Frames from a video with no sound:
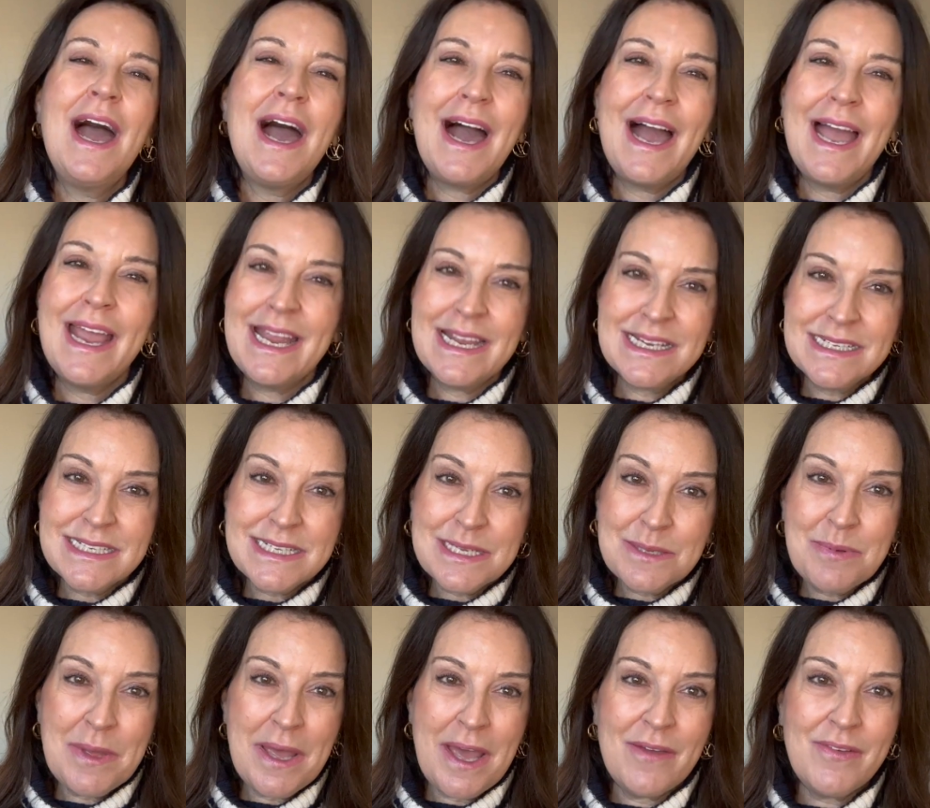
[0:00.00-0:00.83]
I ended
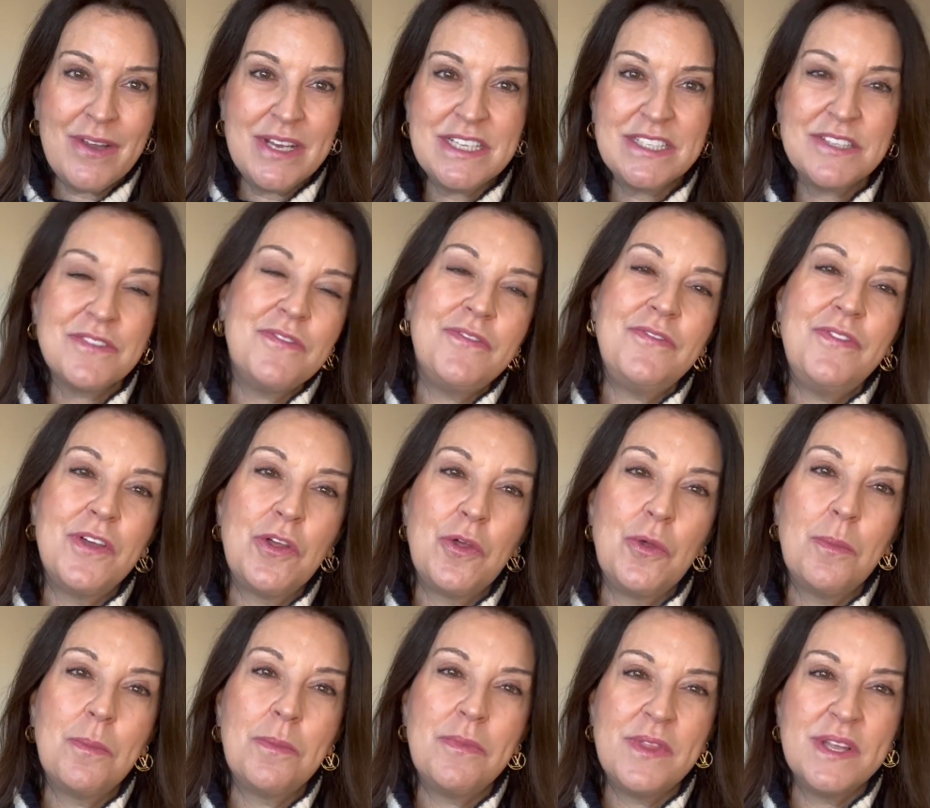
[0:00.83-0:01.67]
up having to
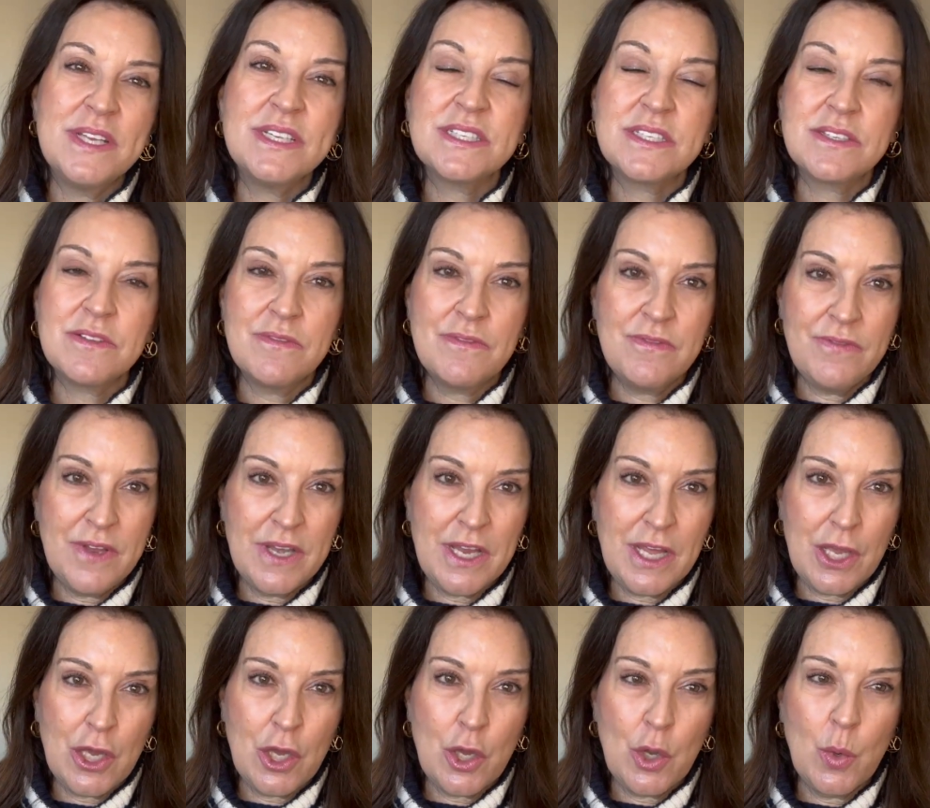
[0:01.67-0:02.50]
film this
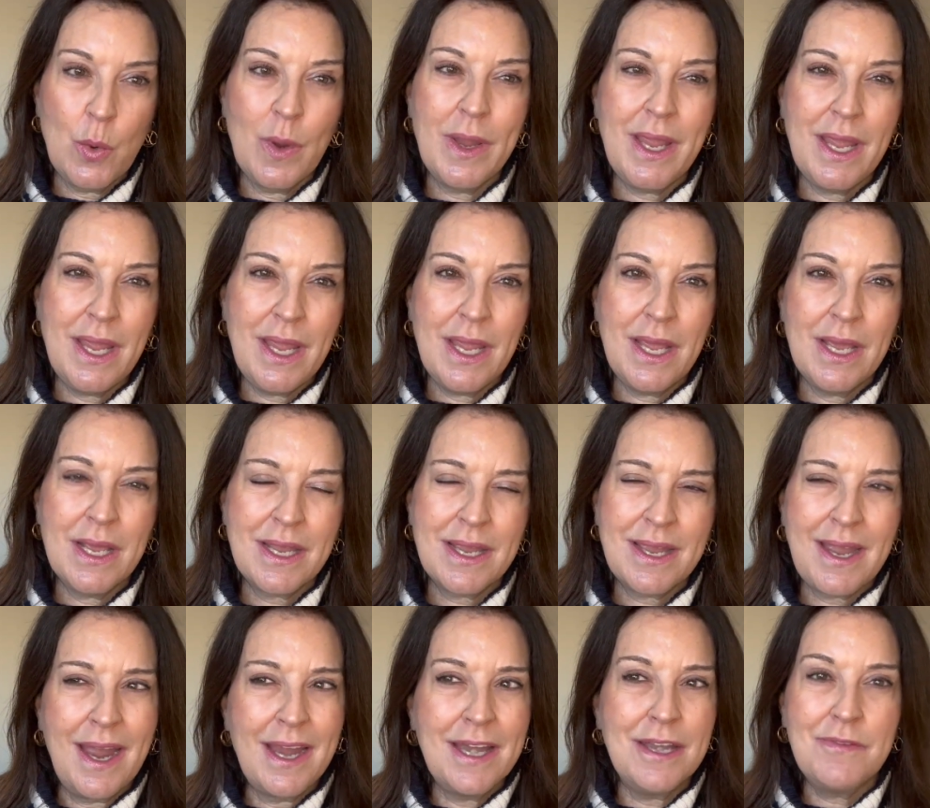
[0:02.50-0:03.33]
video
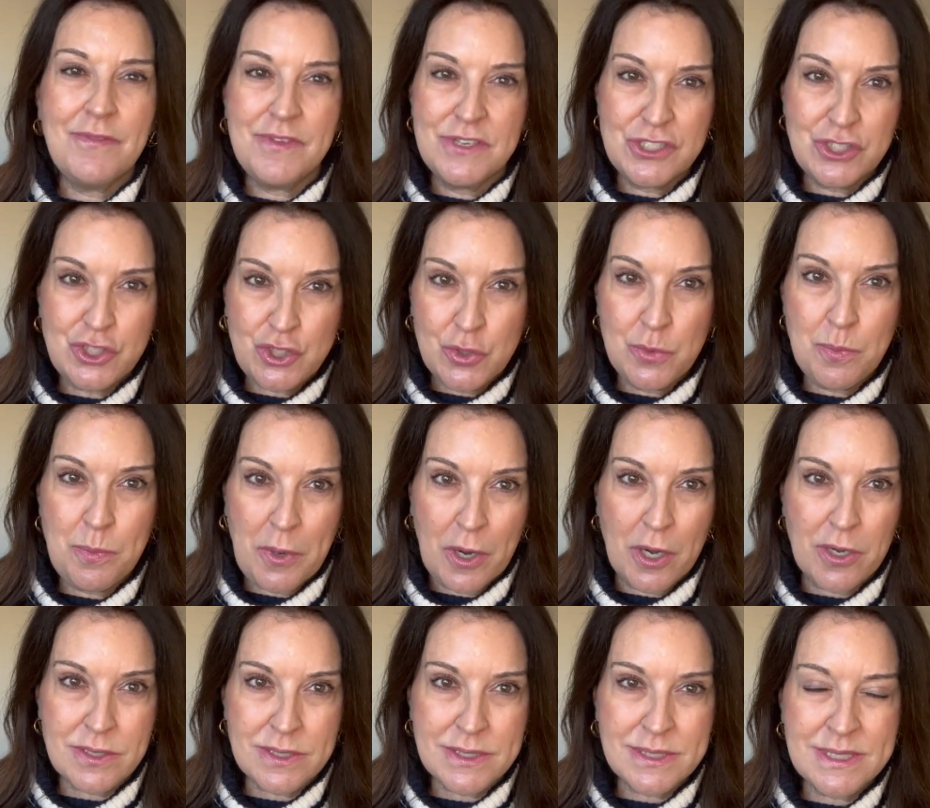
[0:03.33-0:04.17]
kind of in two
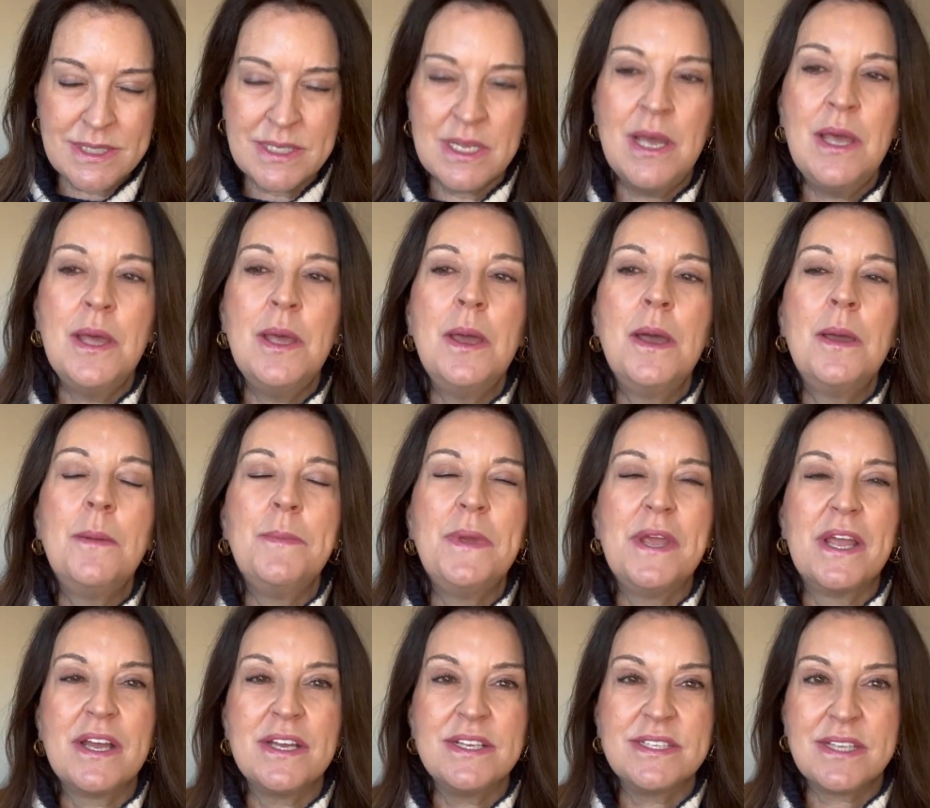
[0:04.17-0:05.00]
parts
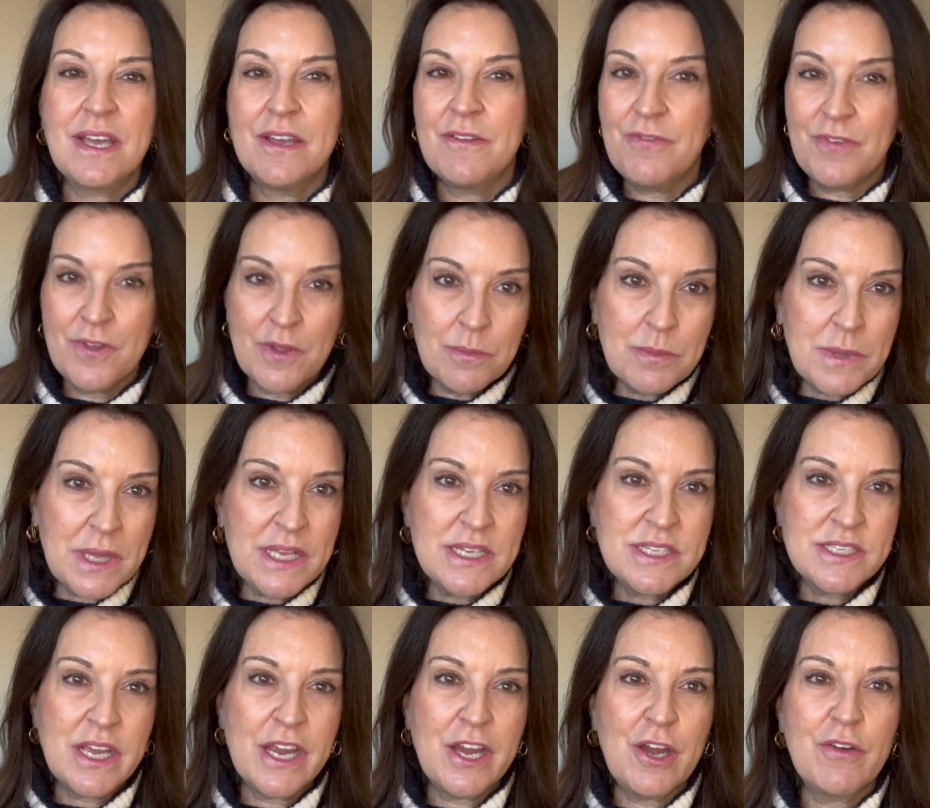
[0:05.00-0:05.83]
because I filmed the
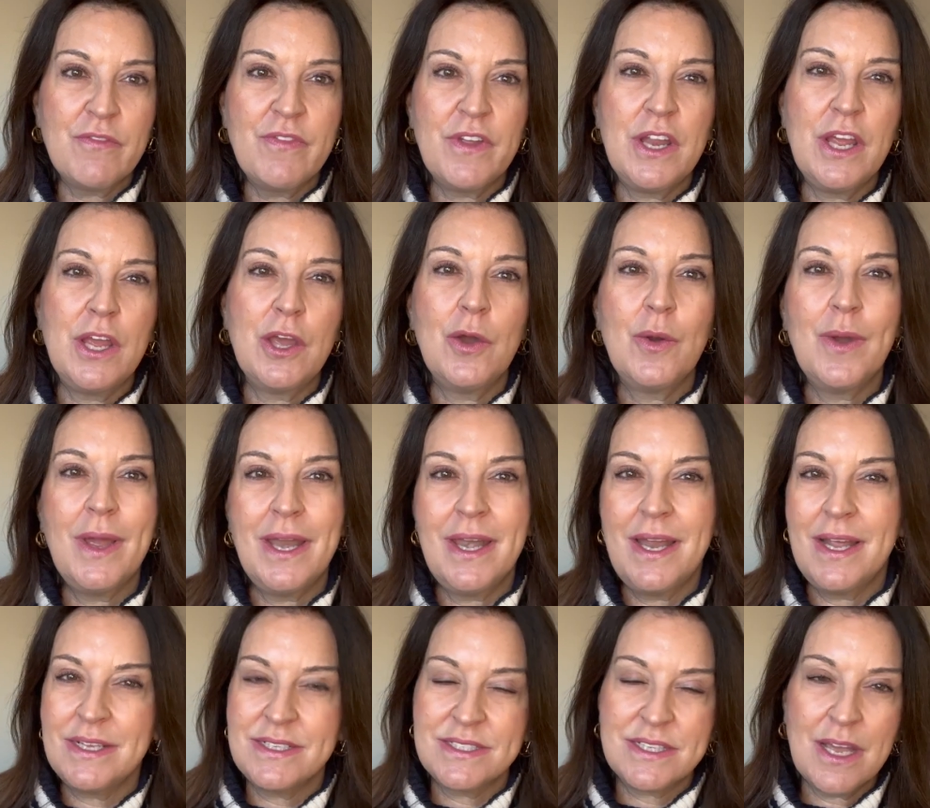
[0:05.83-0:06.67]
entire video, and
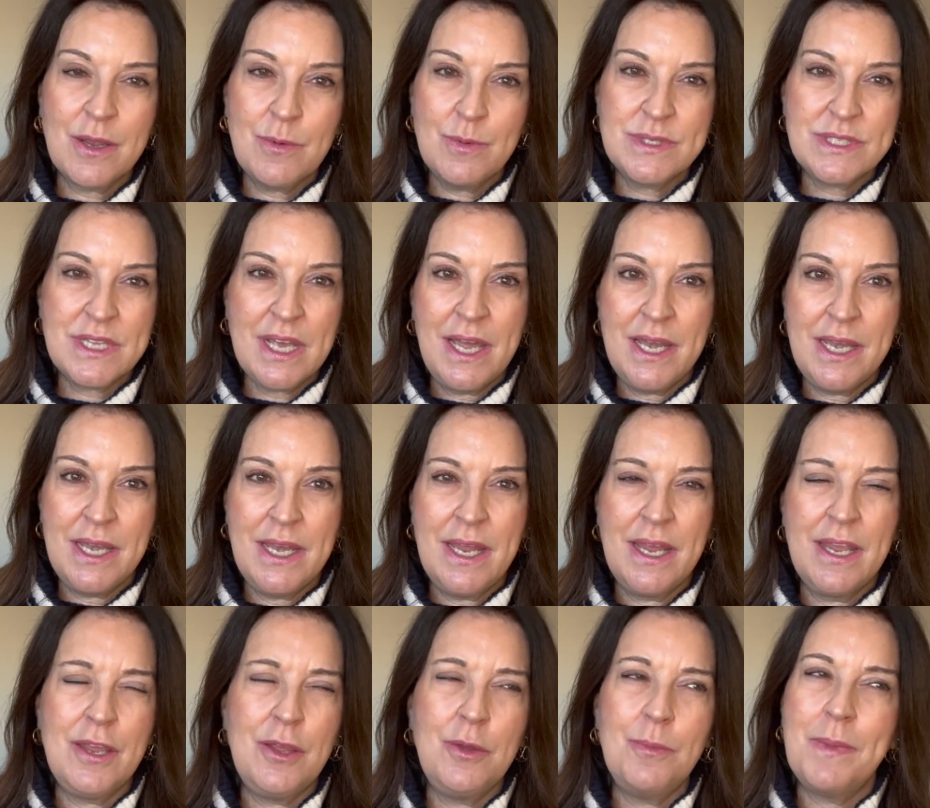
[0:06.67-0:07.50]
as I was
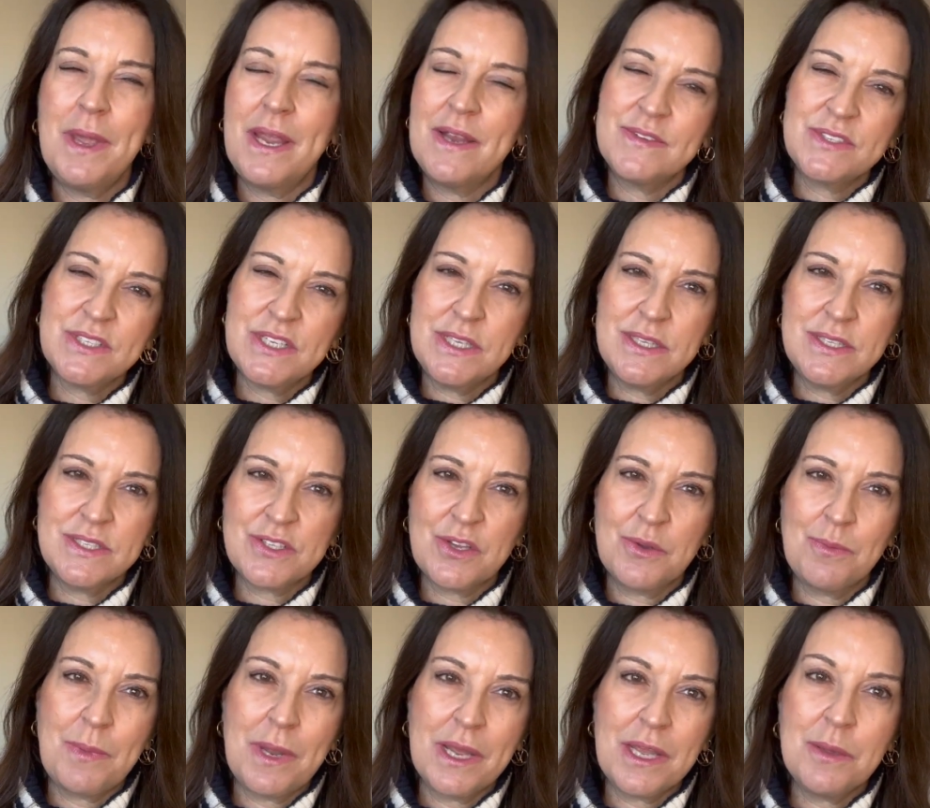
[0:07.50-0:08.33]
editing, you may have seen this
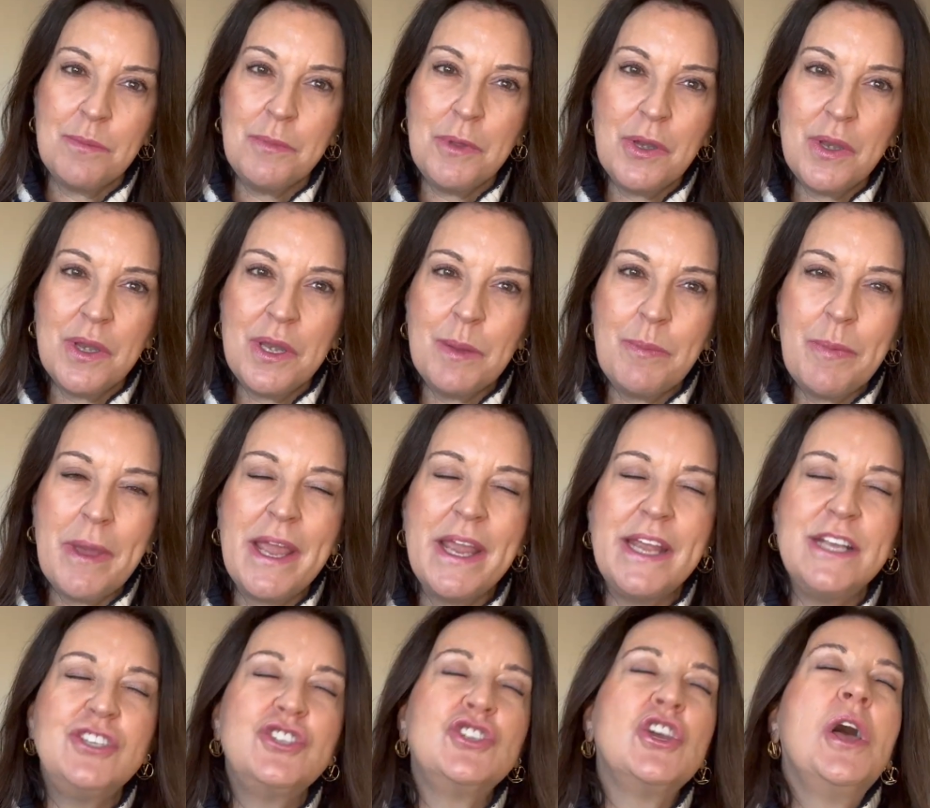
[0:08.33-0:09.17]
on my community
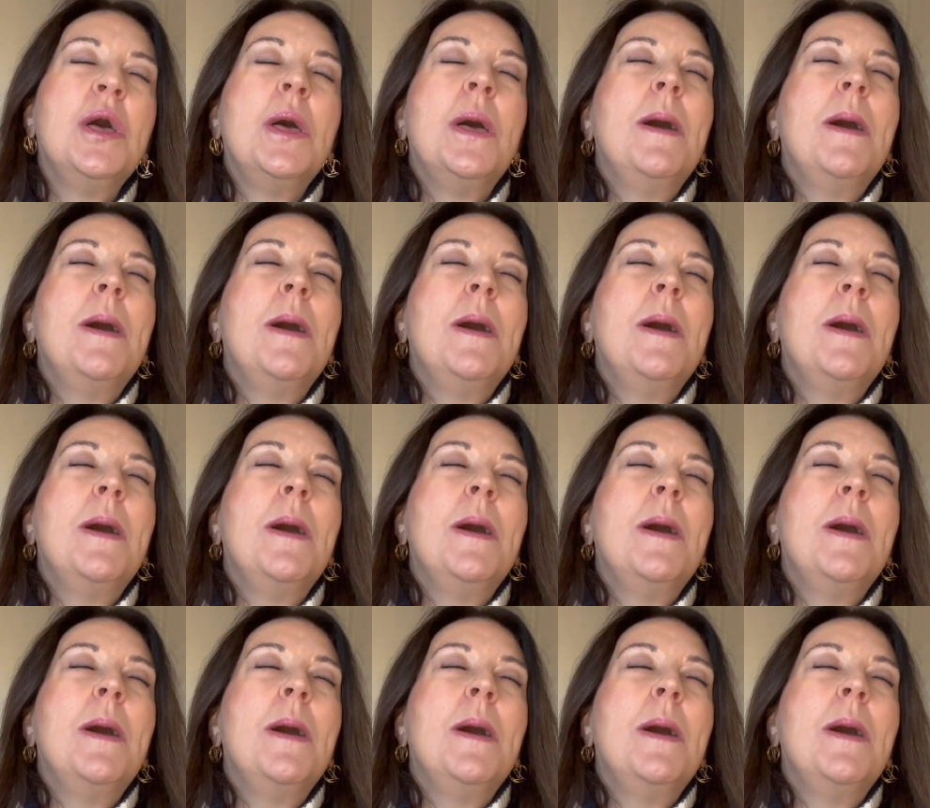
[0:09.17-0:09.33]
page,